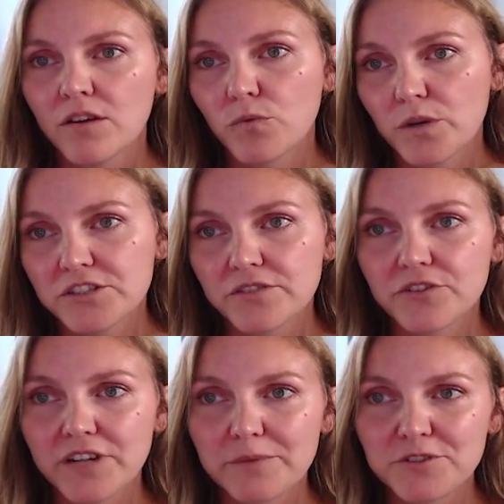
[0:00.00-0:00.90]
which of their
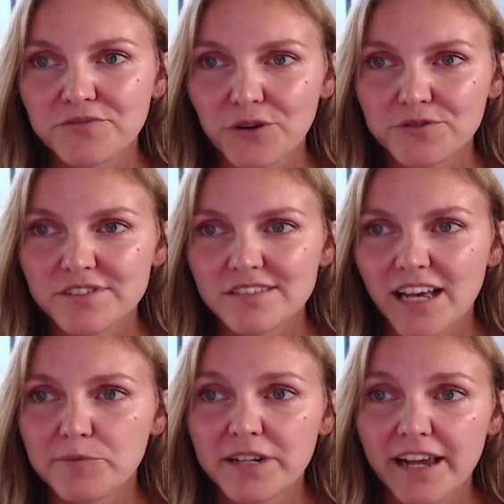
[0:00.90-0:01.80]
neighbors' votes
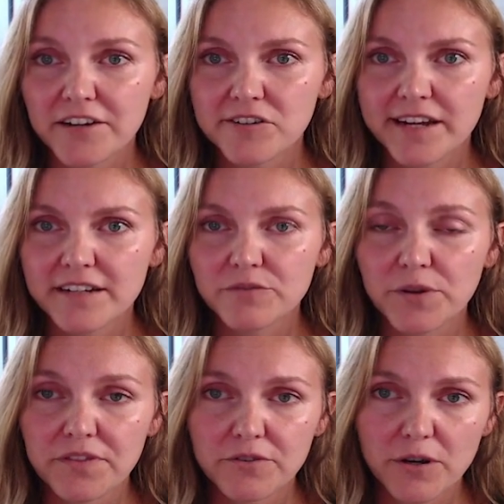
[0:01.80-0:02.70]
had been aggregated with
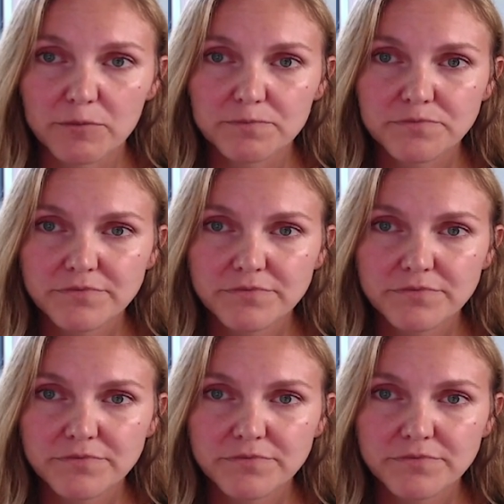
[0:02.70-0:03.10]
their own.